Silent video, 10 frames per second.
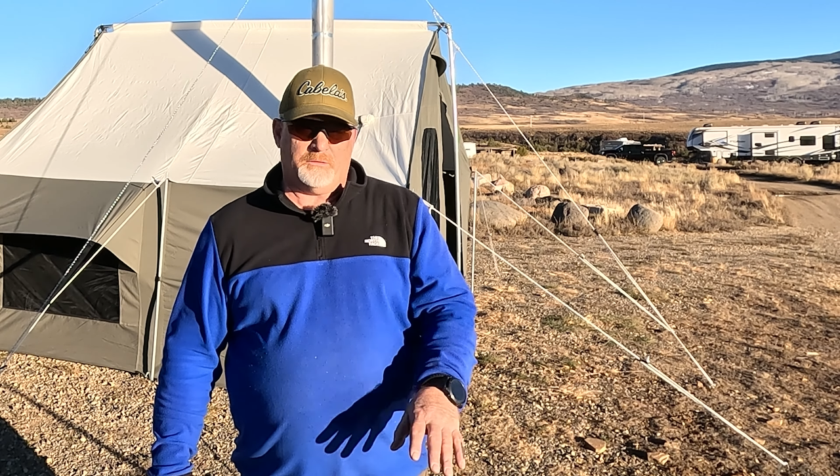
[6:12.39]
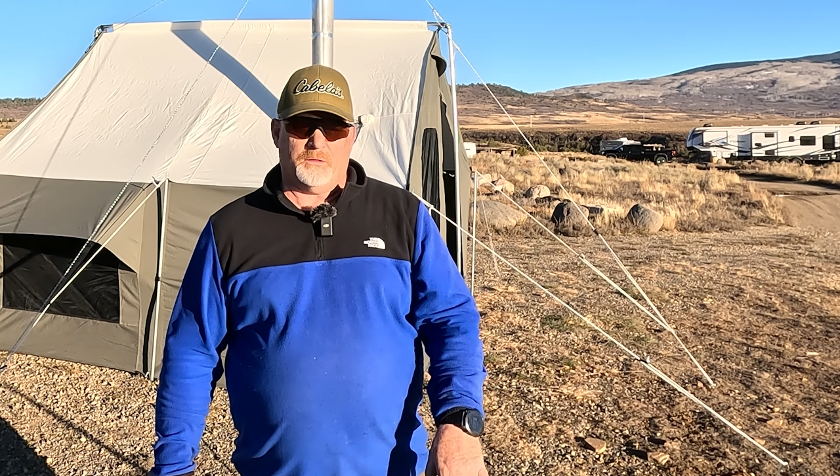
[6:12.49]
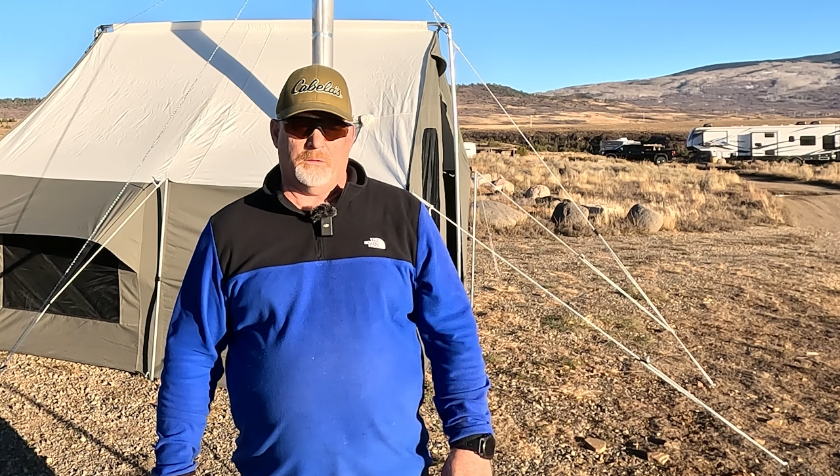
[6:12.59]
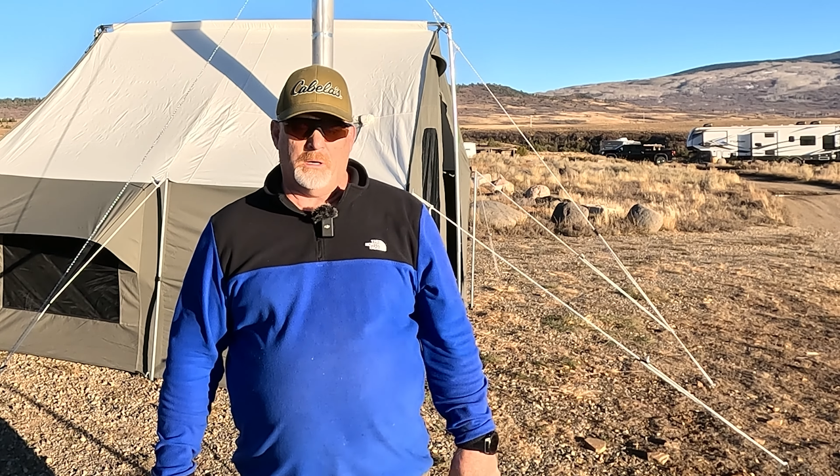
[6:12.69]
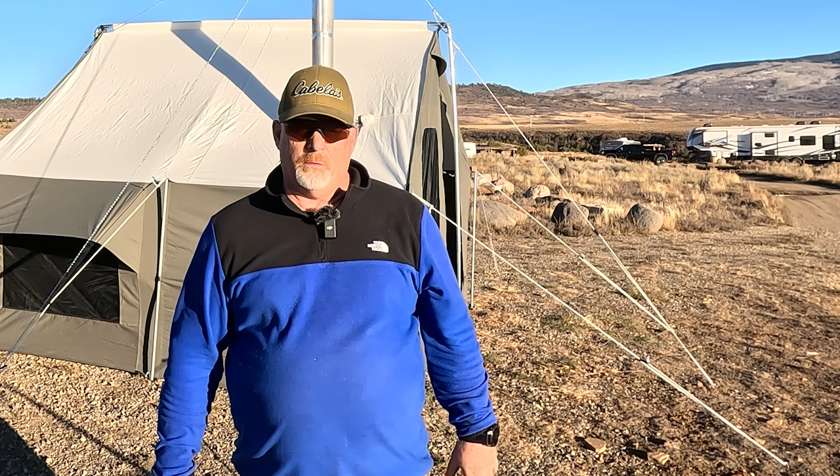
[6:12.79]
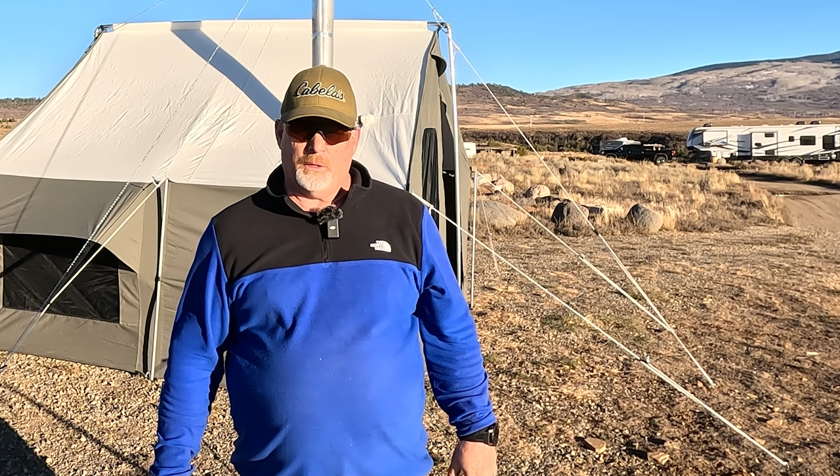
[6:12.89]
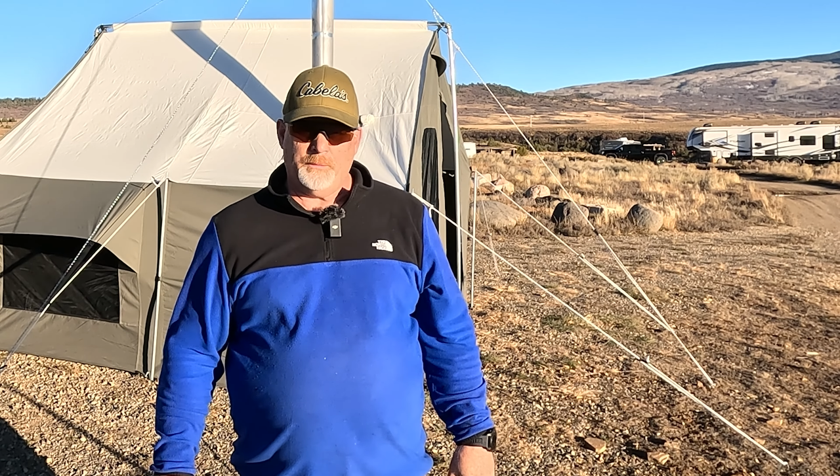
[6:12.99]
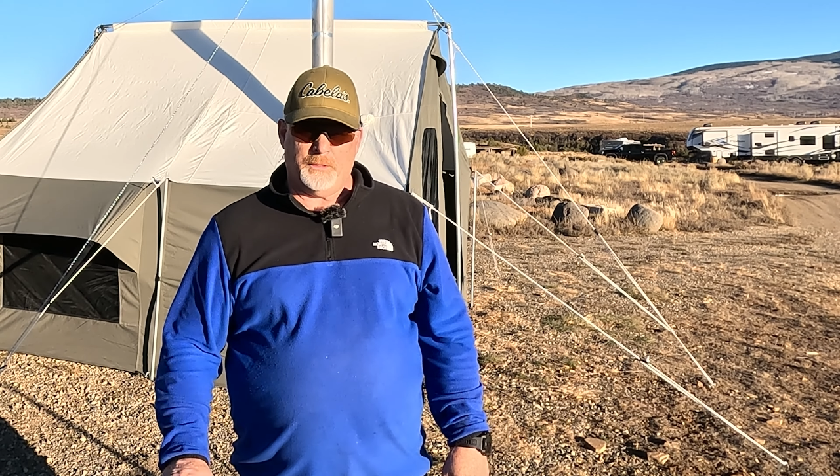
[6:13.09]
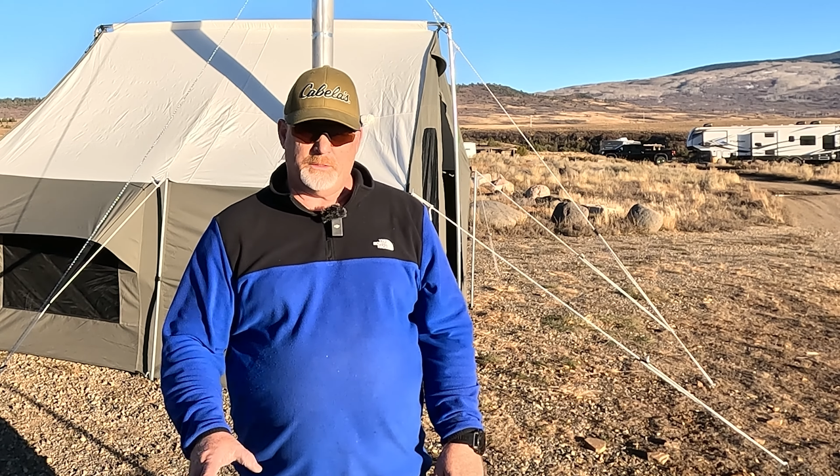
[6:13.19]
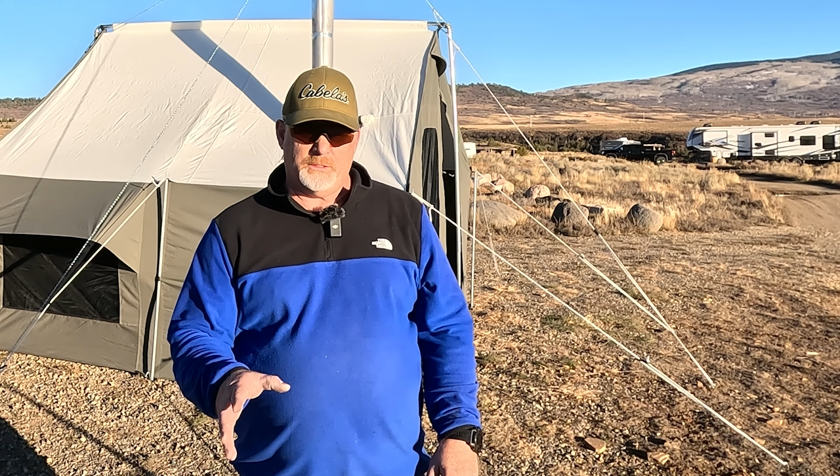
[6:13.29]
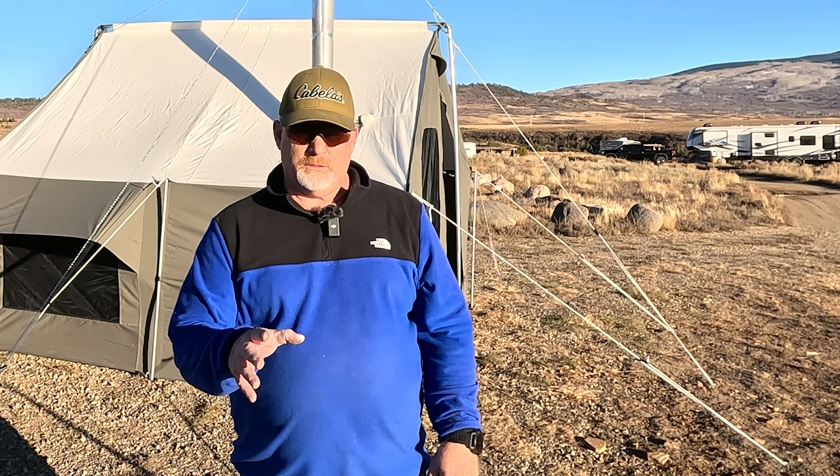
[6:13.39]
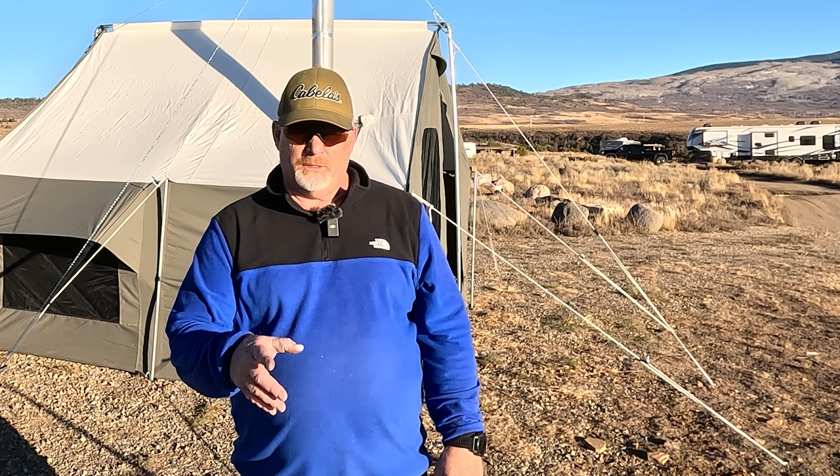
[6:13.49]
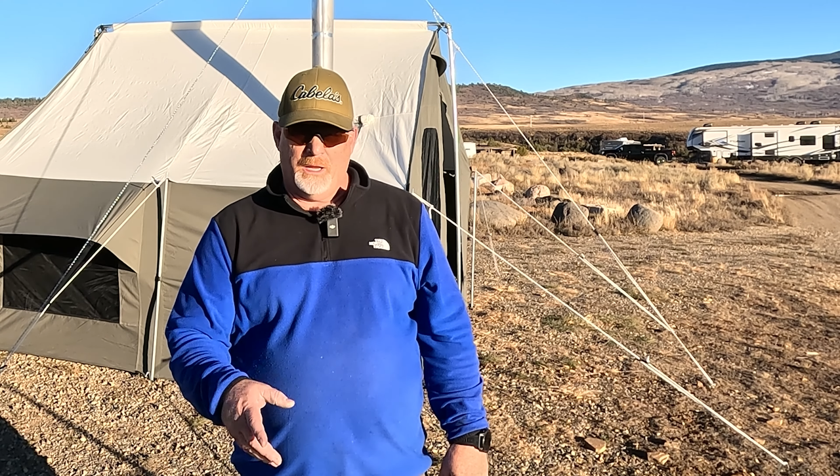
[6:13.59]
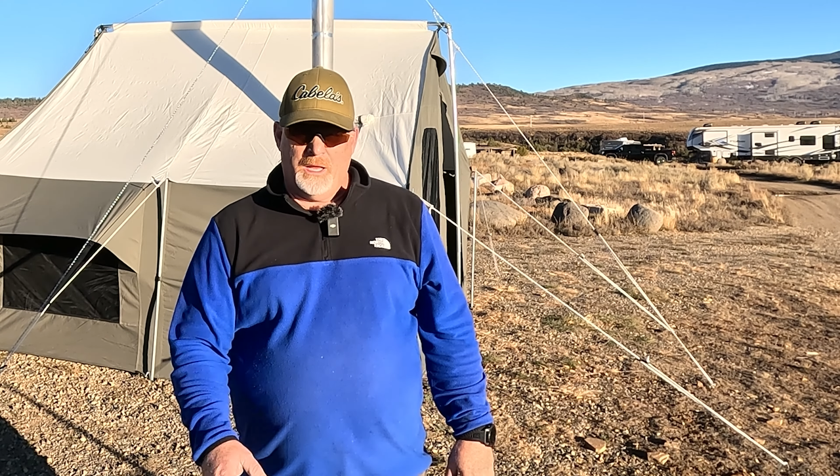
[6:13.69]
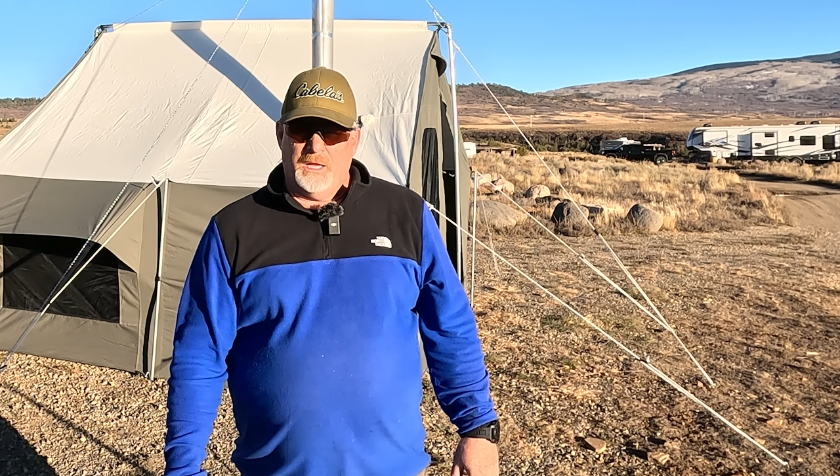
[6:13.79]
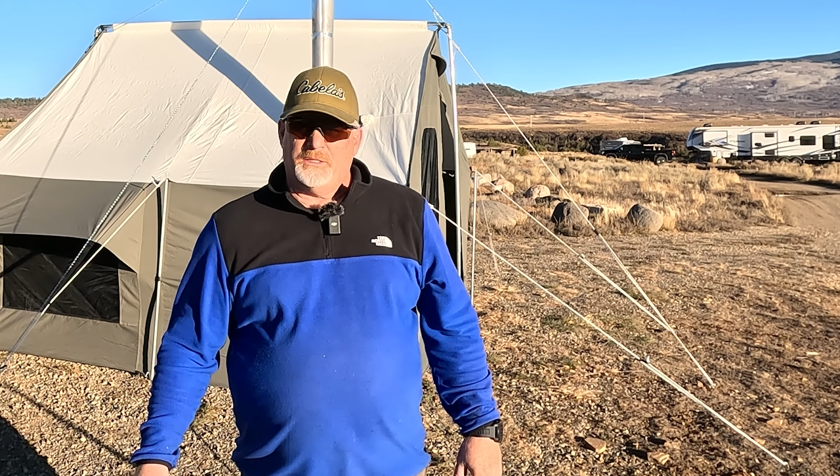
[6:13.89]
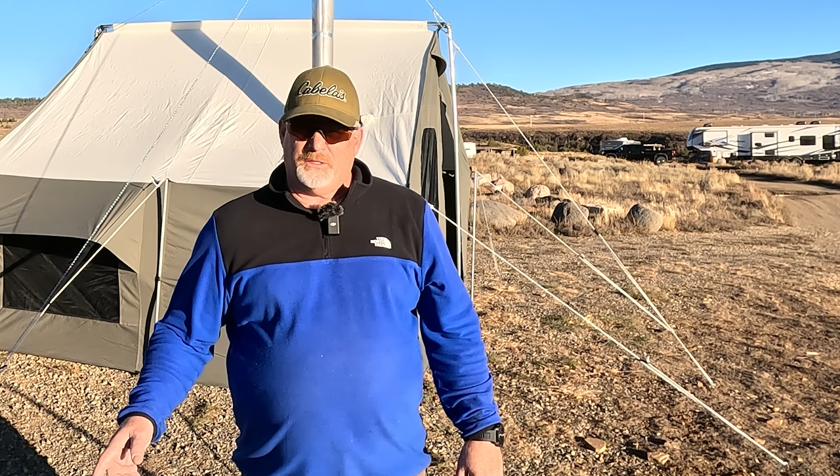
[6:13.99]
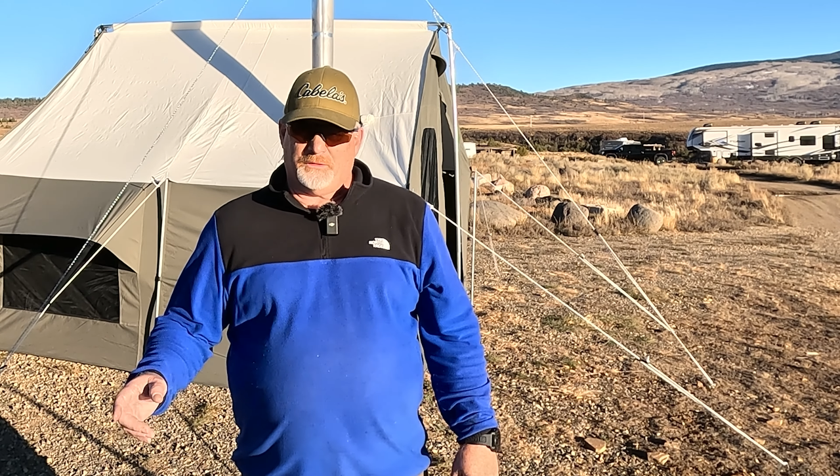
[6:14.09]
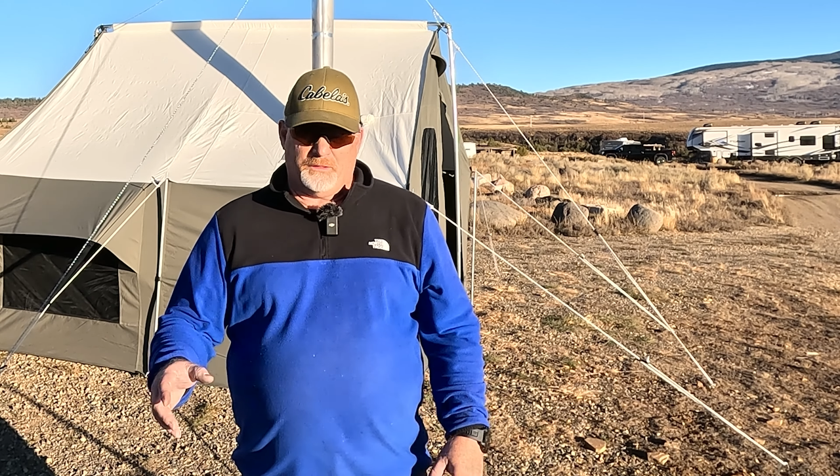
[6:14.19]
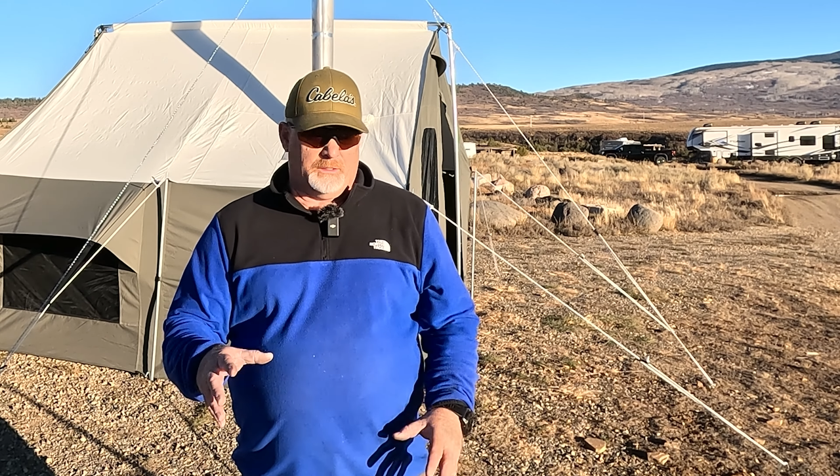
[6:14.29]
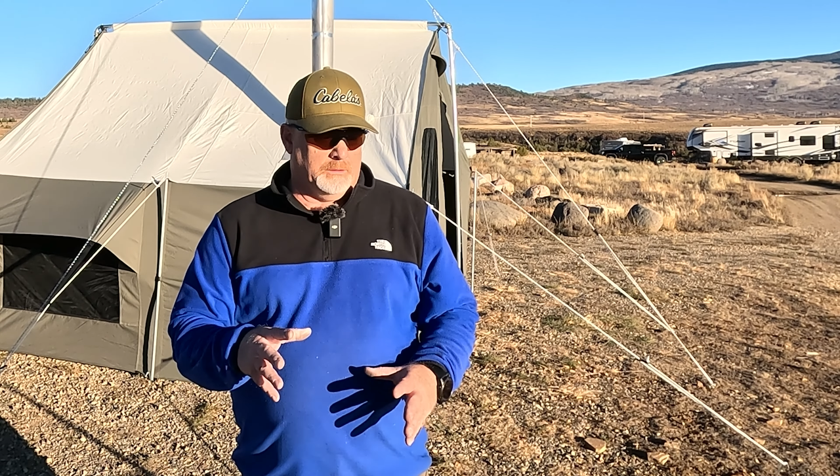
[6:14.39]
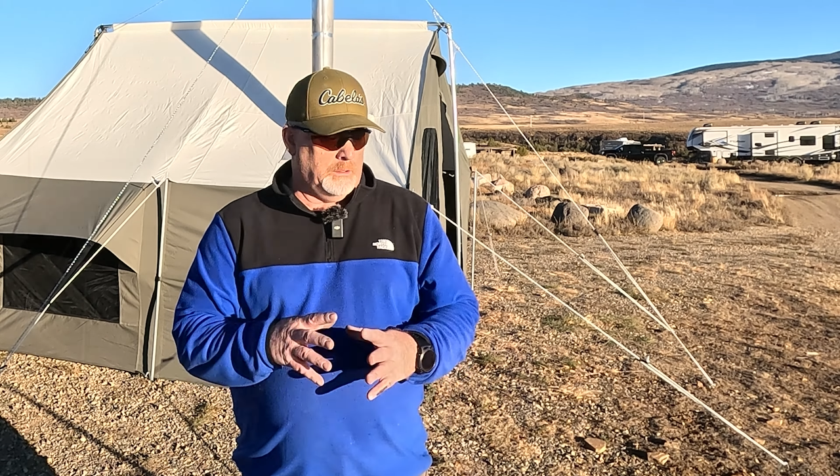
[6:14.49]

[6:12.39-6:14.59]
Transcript: So what I'm gonna do, just to let you